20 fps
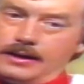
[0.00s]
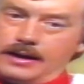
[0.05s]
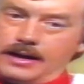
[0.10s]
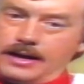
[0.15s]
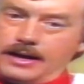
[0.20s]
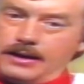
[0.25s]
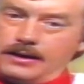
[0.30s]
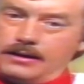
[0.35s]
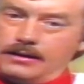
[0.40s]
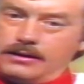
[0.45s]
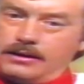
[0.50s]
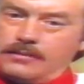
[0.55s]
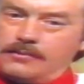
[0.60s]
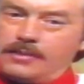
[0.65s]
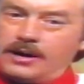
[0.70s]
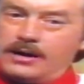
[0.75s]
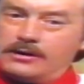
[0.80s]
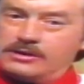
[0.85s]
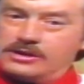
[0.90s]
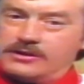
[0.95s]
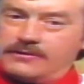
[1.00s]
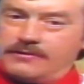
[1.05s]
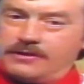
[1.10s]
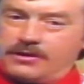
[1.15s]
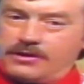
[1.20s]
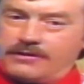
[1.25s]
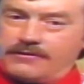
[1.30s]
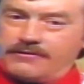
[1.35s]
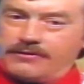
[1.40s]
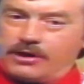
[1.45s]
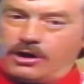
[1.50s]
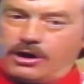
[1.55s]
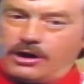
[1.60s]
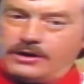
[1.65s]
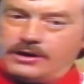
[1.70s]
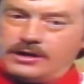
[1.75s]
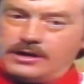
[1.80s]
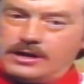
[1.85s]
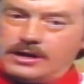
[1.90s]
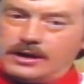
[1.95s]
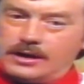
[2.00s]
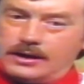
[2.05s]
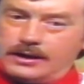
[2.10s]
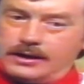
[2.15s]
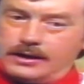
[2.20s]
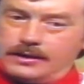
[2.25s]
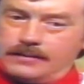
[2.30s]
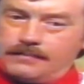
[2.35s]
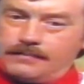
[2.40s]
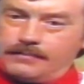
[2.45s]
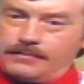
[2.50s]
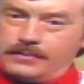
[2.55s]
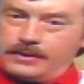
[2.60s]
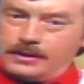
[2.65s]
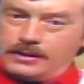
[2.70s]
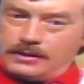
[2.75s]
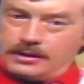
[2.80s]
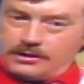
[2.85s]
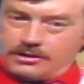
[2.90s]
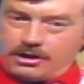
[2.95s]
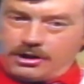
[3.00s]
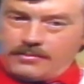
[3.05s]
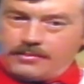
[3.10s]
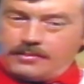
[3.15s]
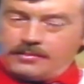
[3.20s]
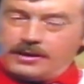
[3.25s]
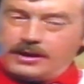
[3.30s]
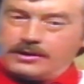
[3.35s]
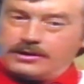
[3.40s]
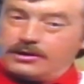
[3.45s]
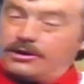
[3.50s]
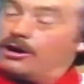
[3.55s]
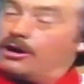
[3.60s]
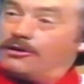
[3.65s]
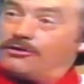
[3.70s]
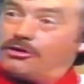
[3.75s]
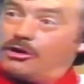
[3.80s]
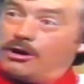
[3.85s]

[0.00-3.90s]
and the boats are very flighty. The type of boat that I